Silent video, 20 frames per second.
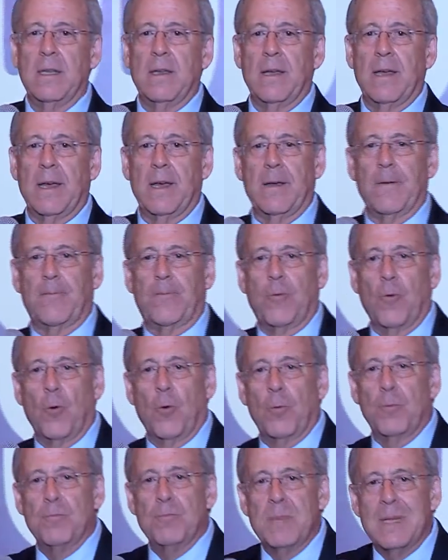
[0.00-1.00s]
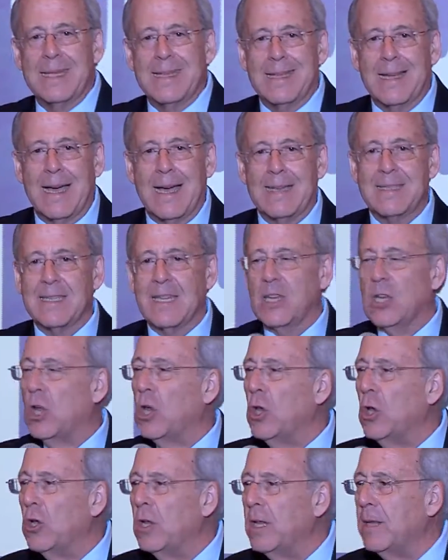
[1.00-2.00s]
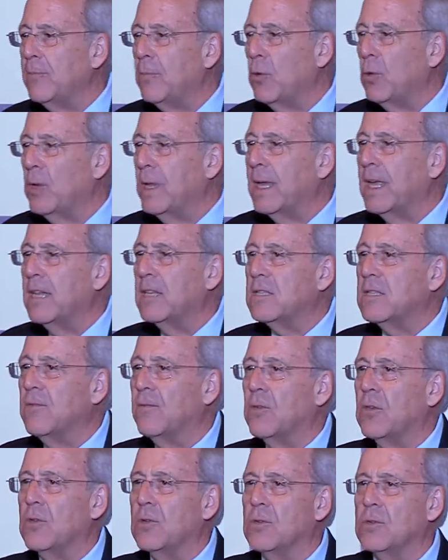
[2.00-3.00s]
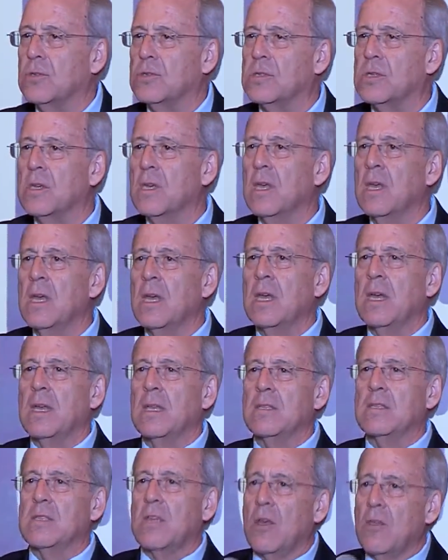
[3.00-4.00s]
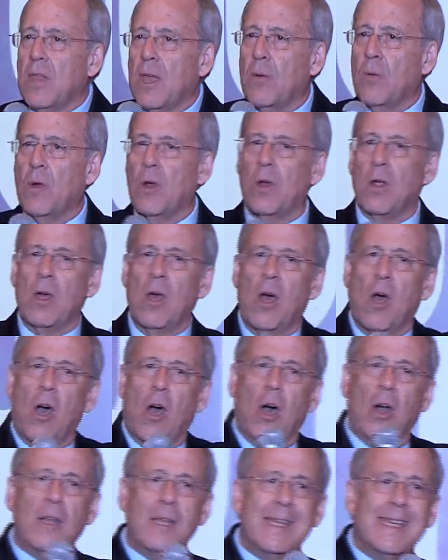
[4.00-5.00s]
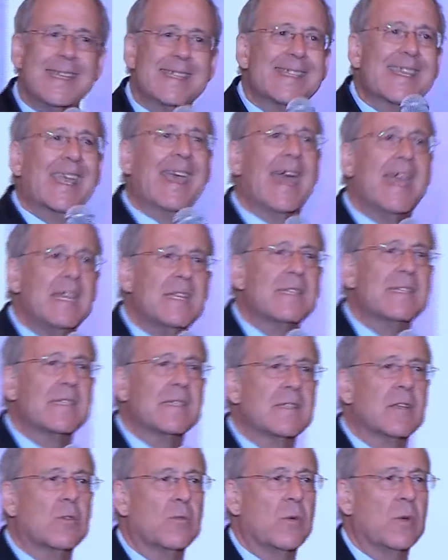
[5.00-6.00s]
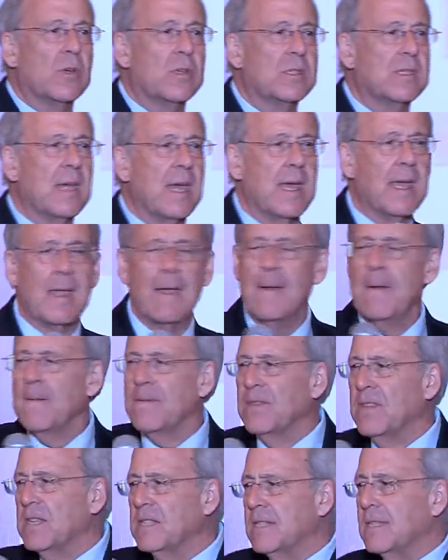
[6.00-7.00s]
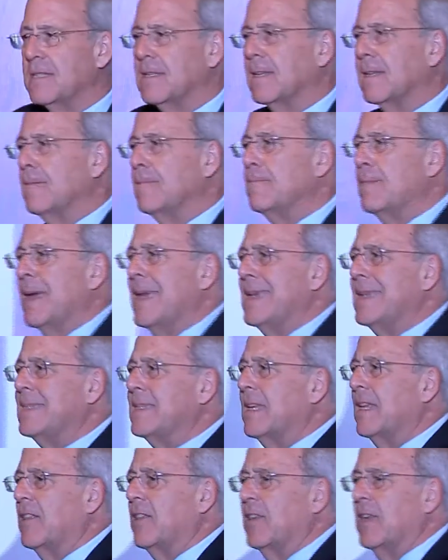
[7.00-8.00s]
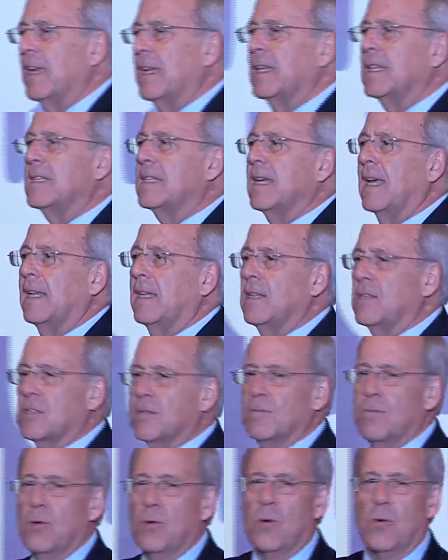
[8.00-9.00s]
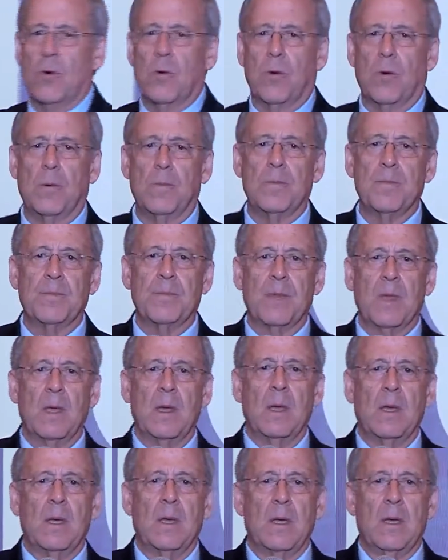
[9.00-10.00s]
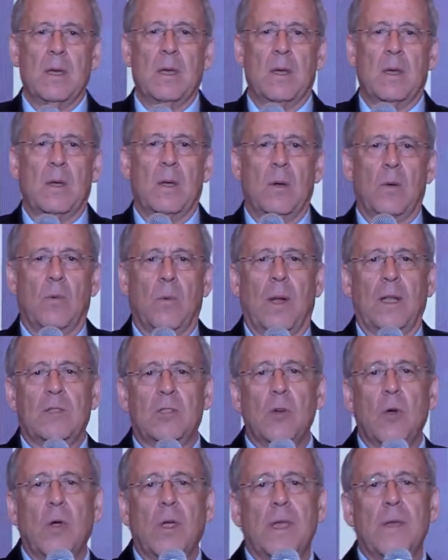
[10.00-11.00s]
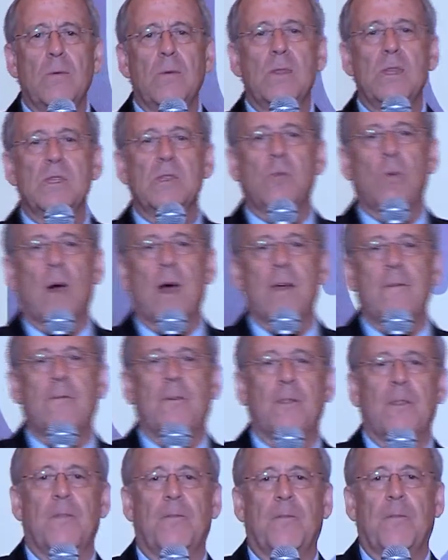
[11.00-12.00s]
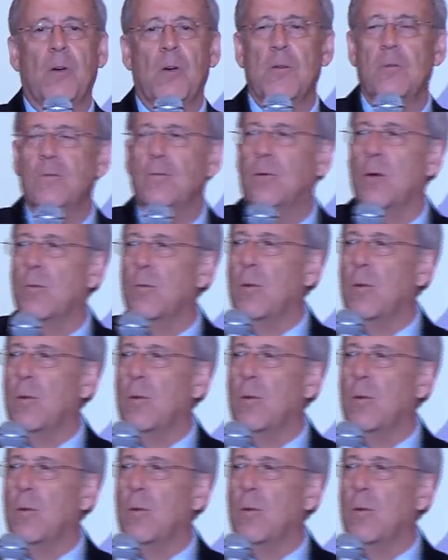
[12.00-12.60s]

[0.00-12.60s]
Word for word: uh, for midnight and early morning interviews. And so they were on his case, as it were, saying, this is an amazing thing. Tell us more. While talking with his wife on the phone from